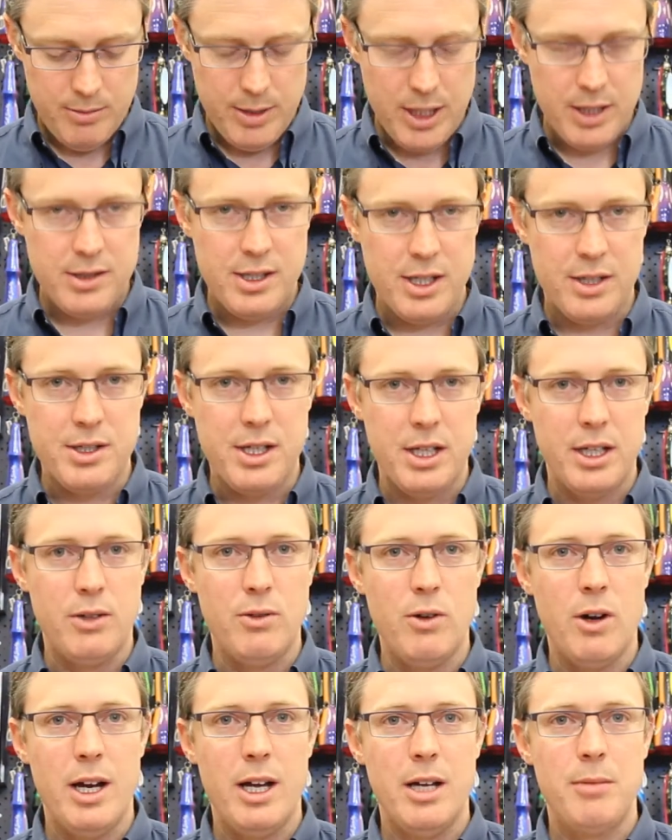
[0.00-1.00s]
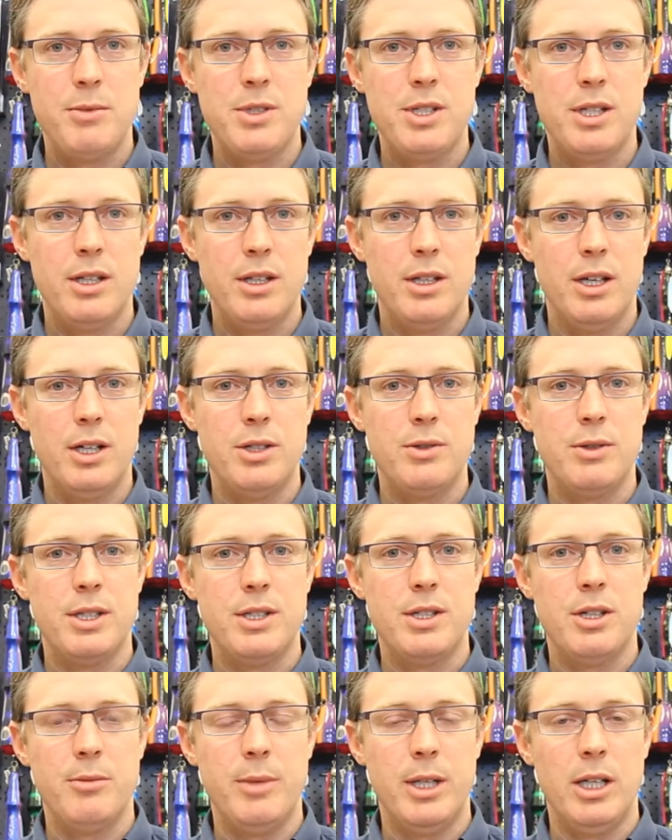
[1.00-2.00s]
about 16 grams. Those
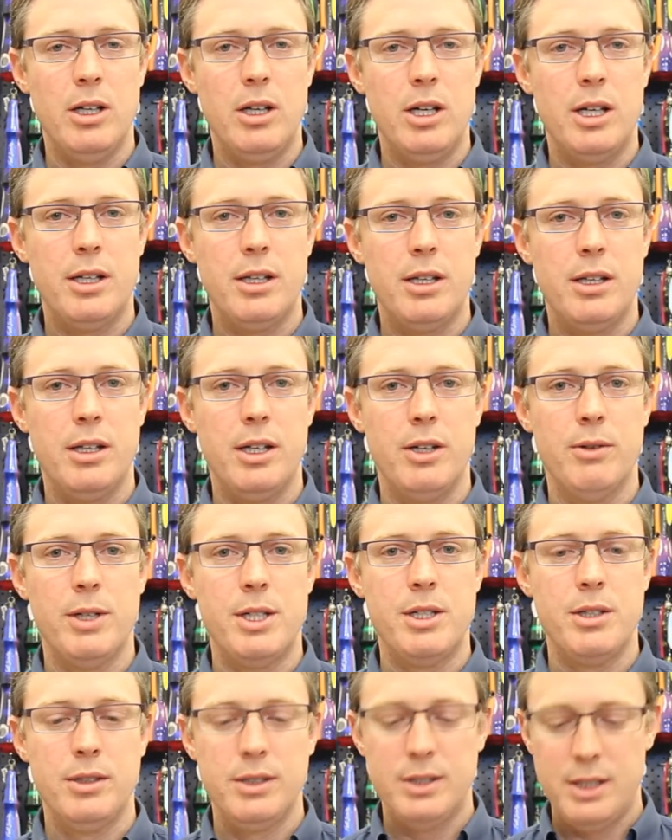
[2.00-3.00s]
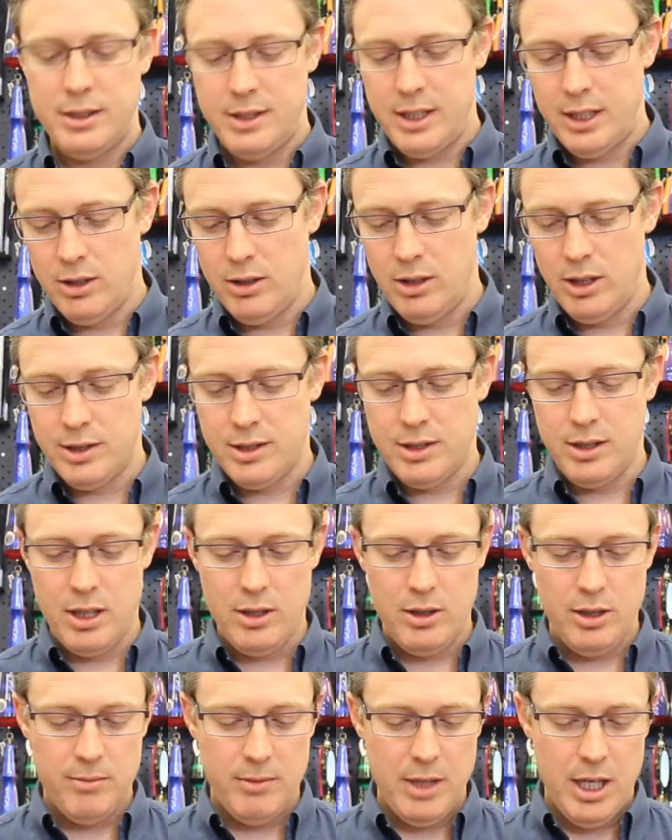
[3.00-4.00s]
ones are a bit lighter than the originals, they sink a lot
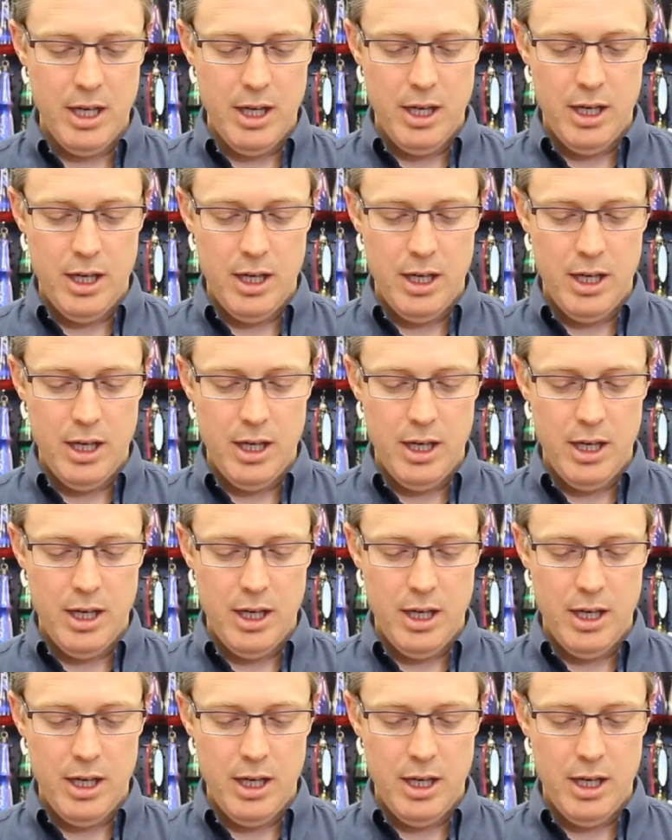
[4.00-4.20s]
slower.